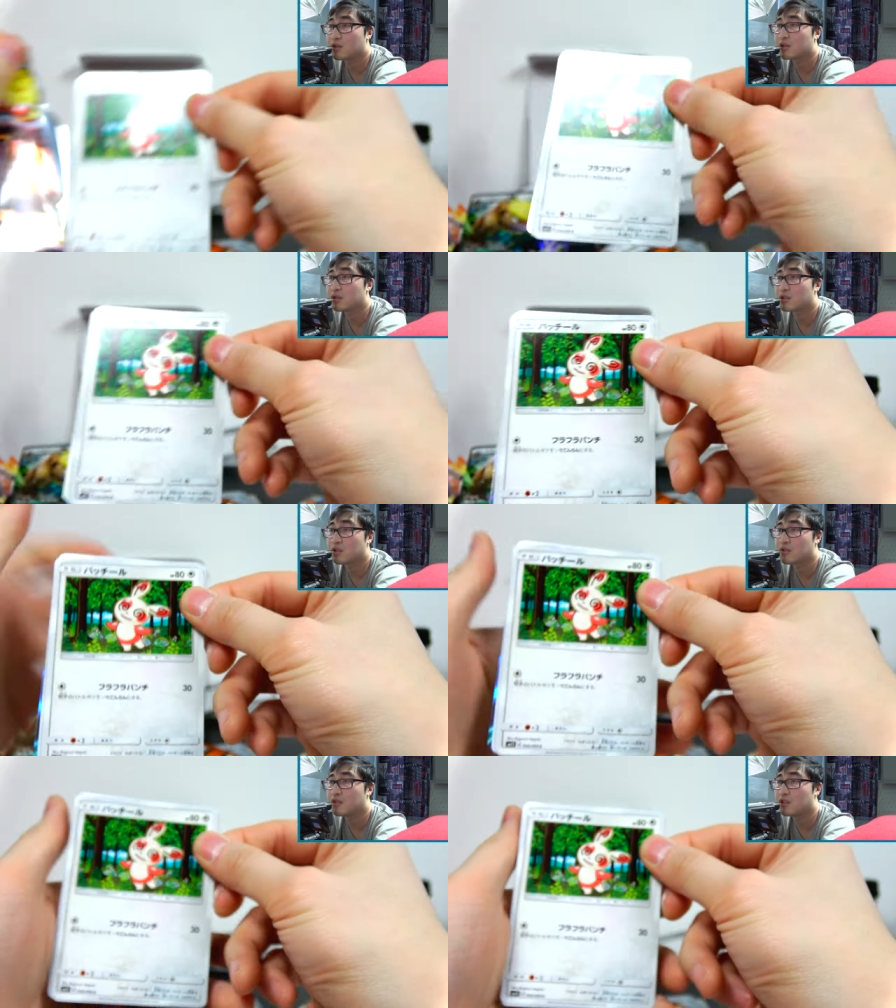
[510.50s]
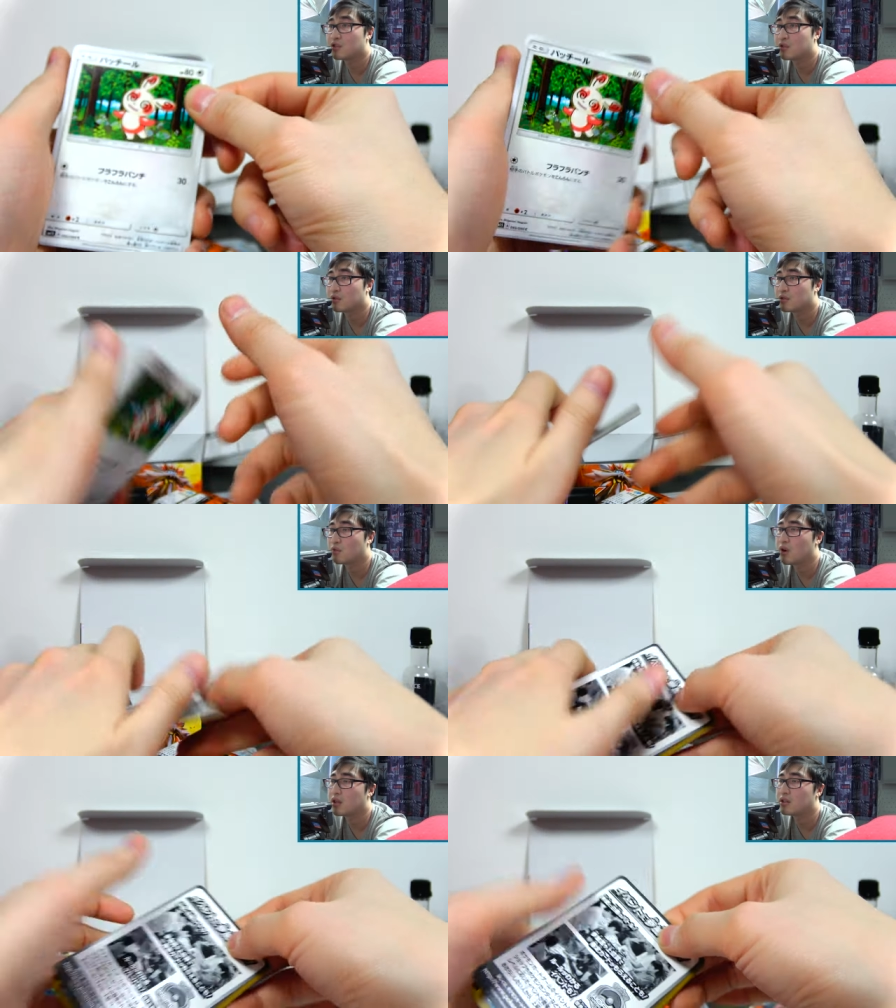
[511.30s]
Clue's girlfriend chose
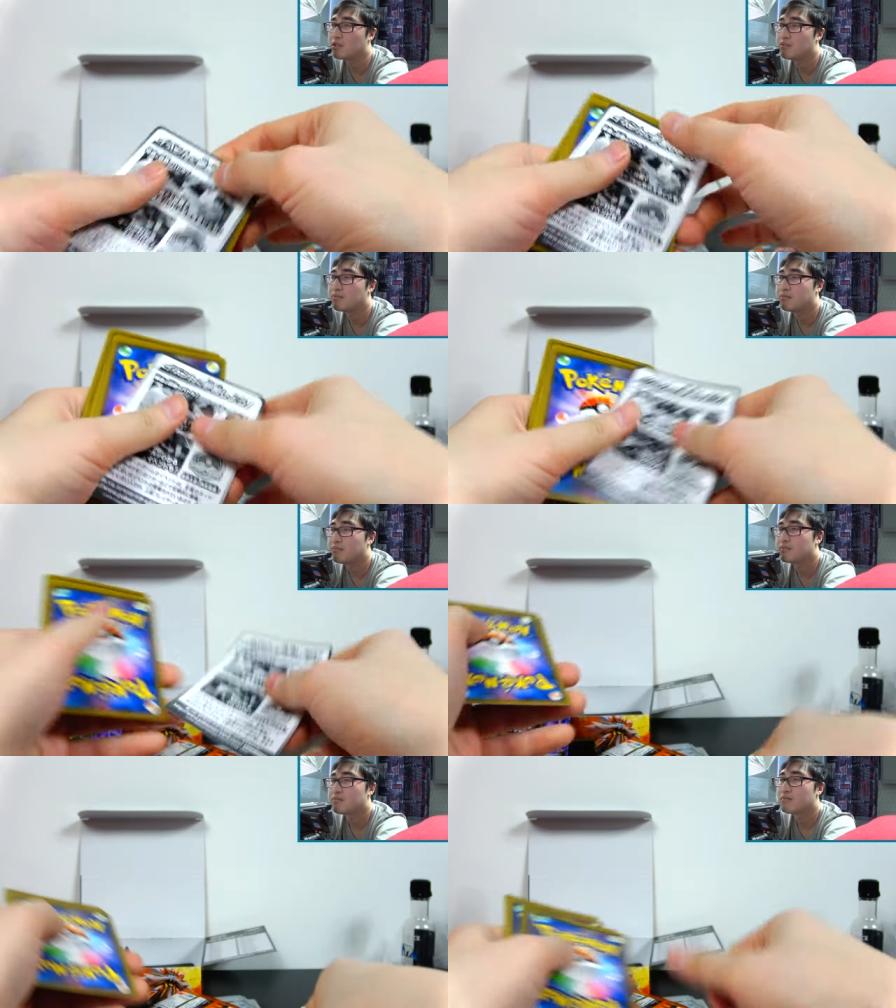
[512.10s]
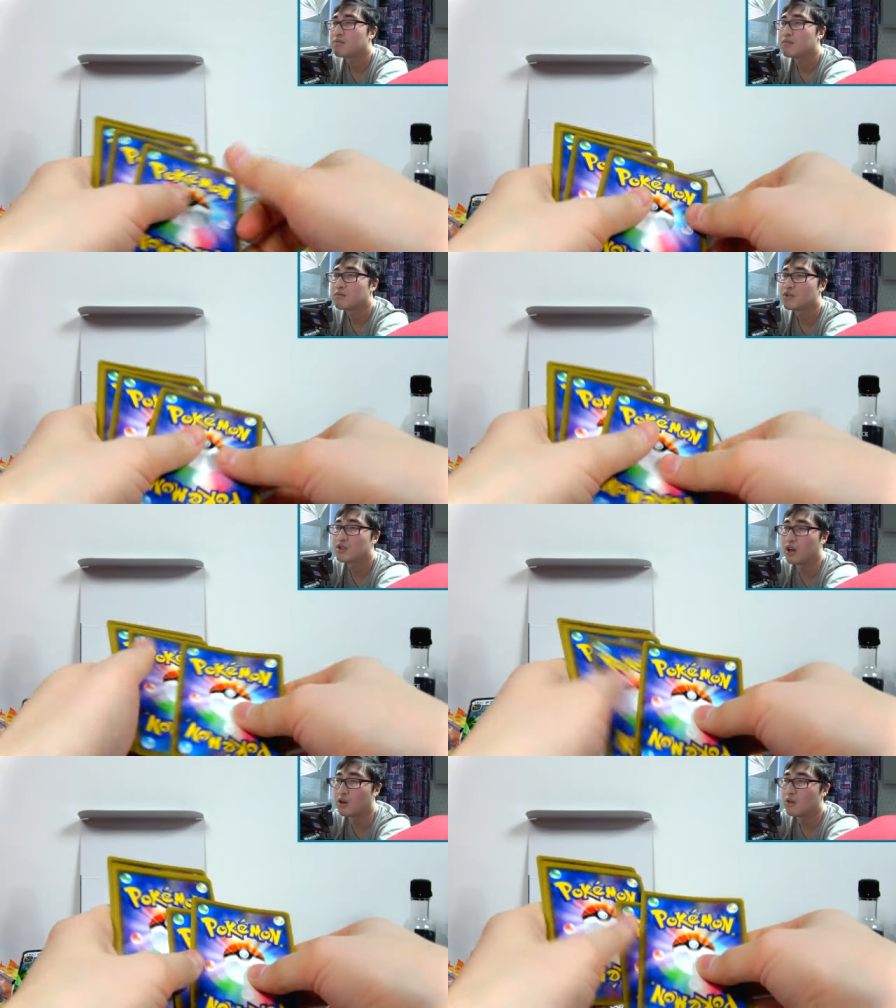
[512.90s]
one.
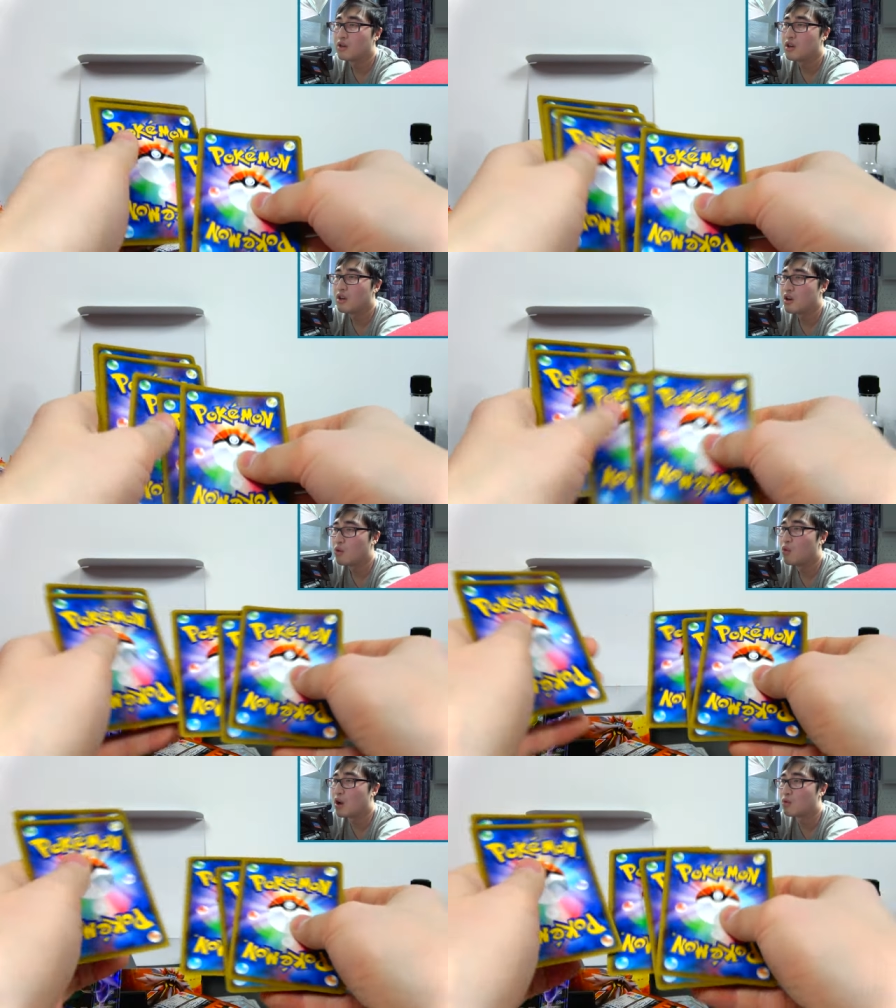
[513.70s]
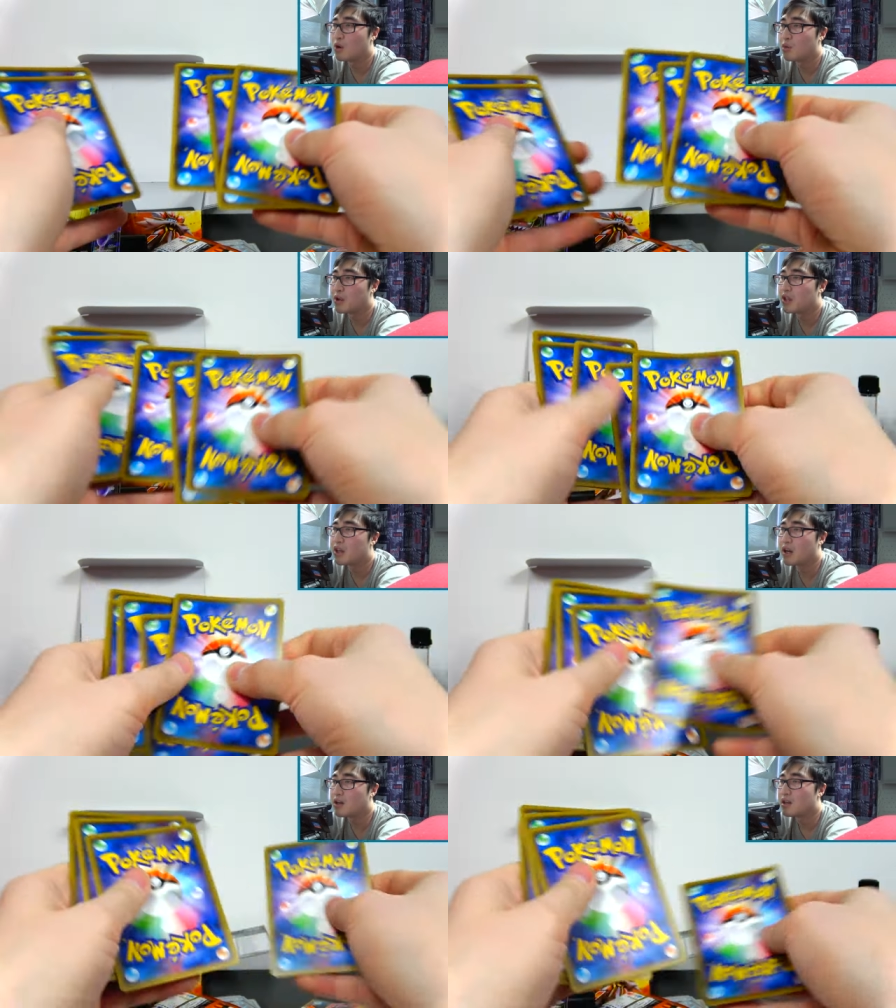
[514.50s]
So, what will we
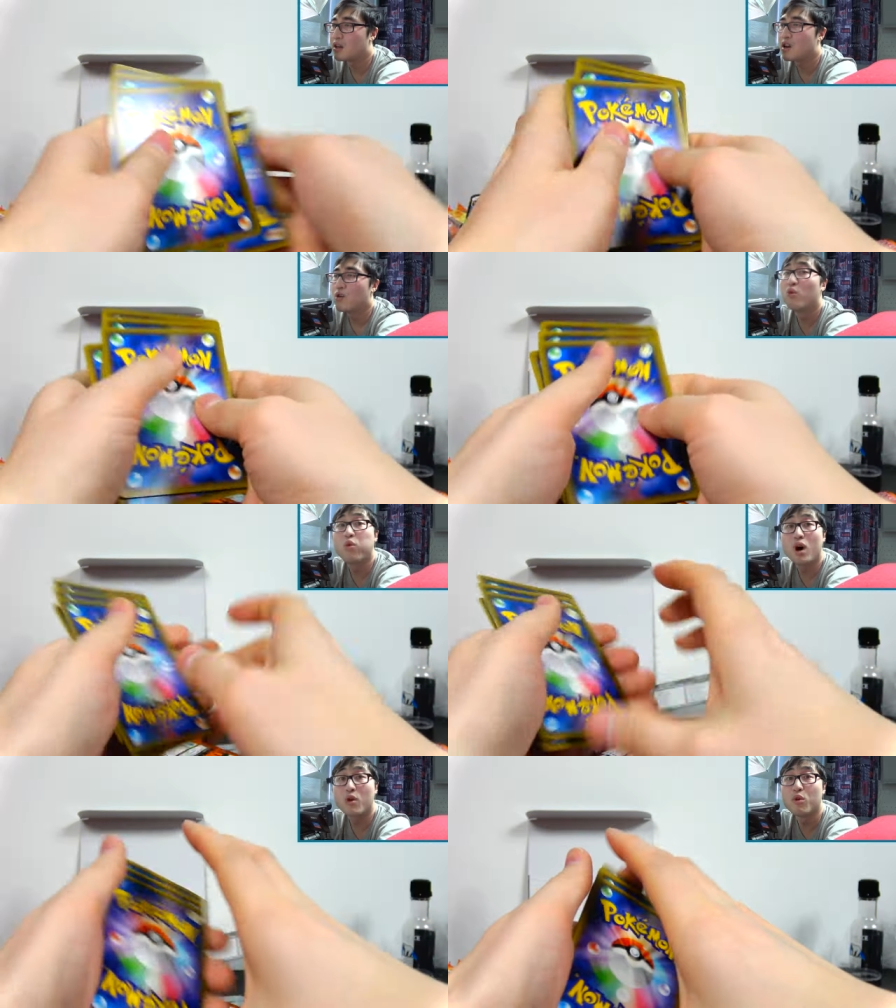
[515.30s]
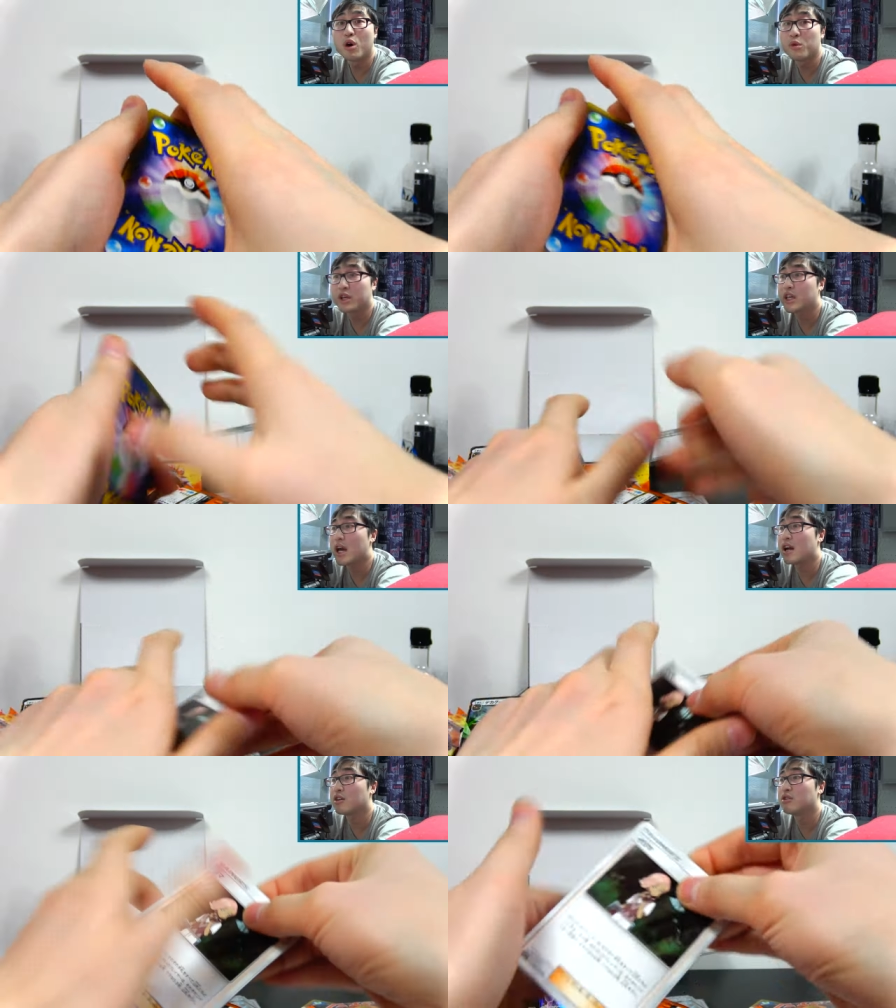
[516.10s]
get? What will we
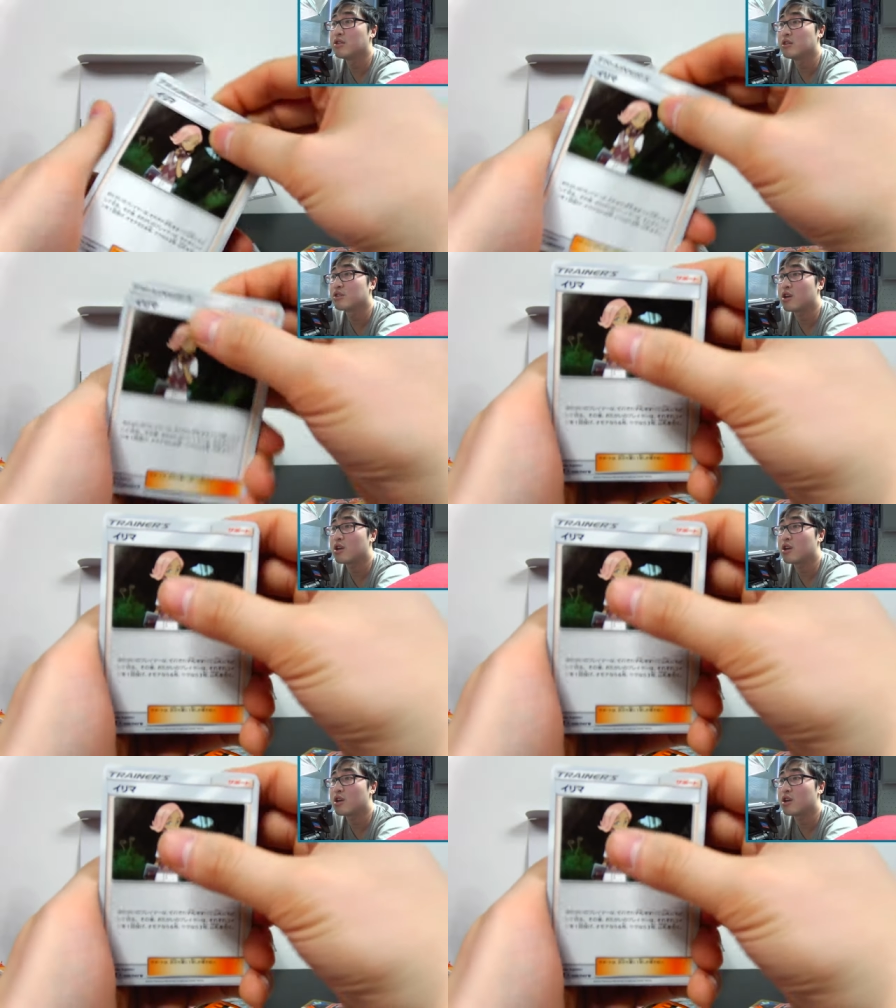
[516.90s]
get, Clue's